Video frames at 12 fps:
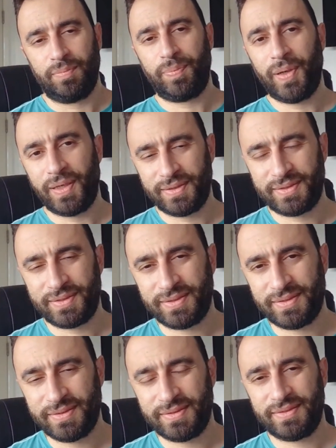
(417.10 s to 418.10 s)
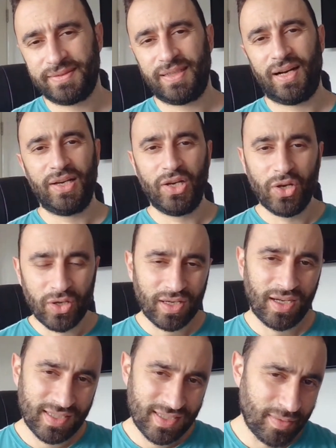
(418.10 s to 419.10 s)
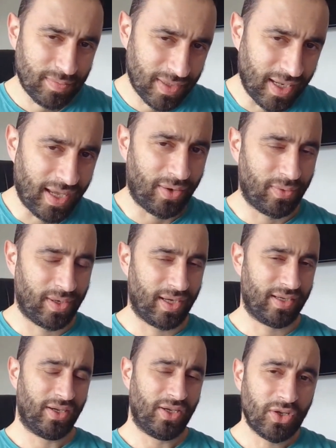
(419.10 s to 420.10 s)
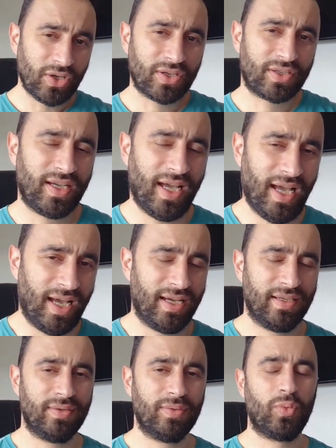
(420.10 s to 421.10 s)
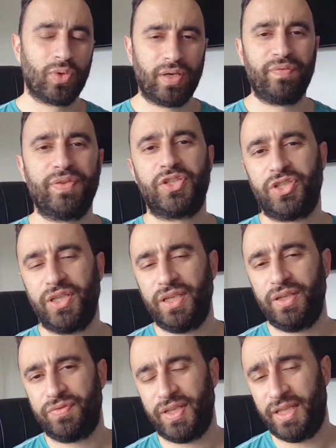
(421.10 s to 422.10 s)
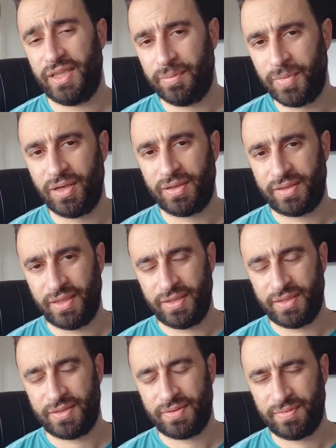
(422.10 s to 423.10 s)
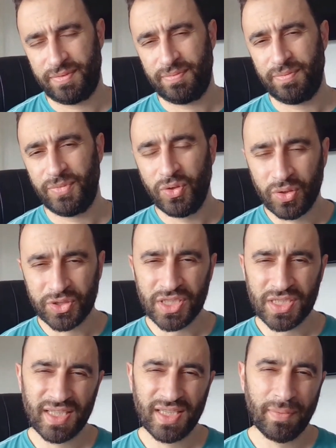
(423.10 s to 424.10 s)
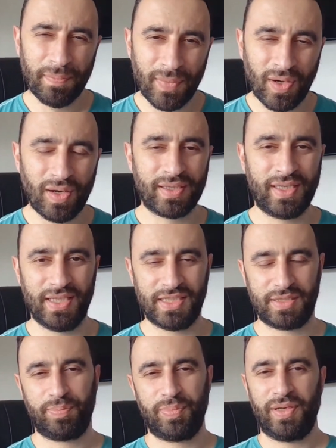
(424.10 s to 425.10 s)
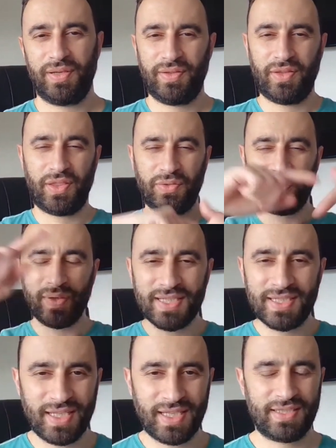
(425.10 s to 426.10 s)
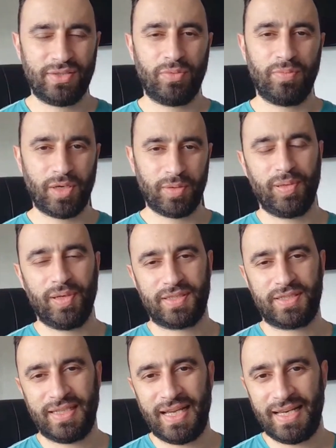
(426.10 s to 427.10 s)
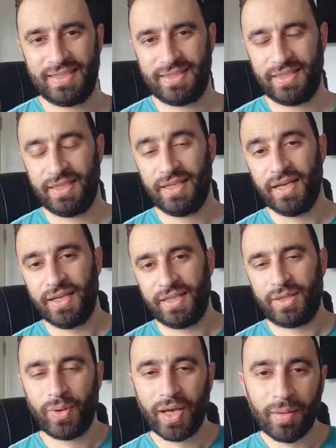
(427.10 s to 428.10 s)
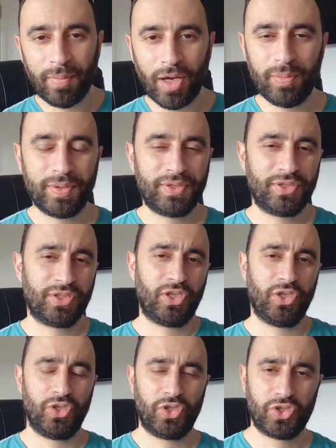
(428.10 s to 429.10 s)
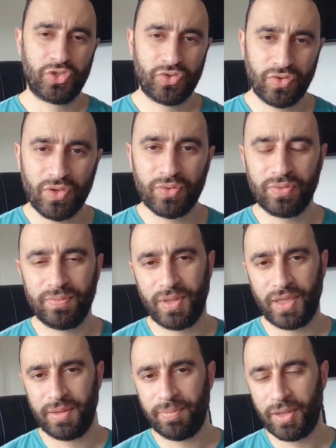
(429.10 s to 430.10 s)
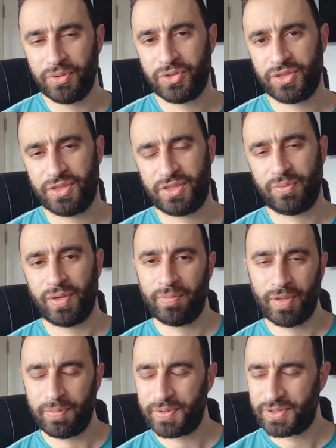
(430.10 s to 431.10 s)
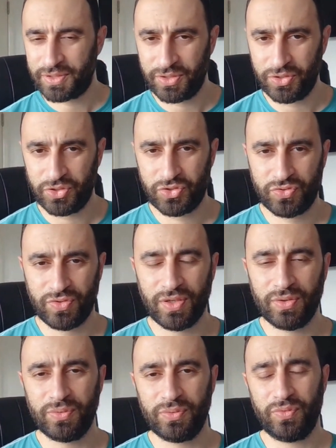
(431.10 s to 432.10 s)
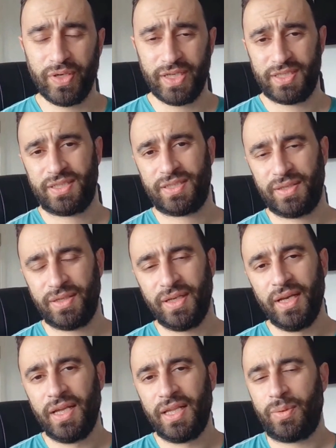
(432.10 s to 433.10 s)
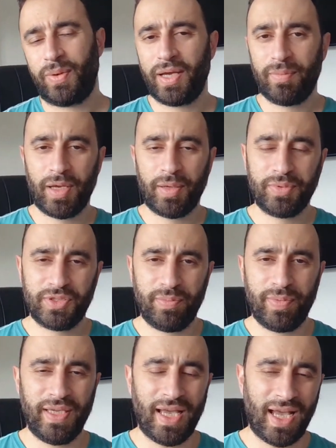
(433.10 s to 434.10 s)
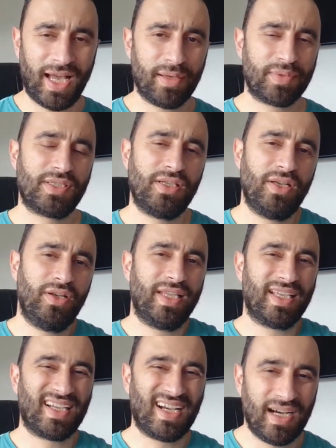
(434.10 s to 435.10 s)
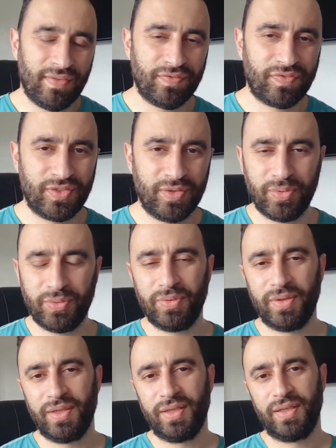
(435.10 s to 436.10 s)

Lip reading: But I sit now and I look at what achieved in the market. Not just in the markets, but the 360 on my personality, the way I'm able to control my emotions, the way I'm able to control risk, the way I'm able to be absolutely comfortable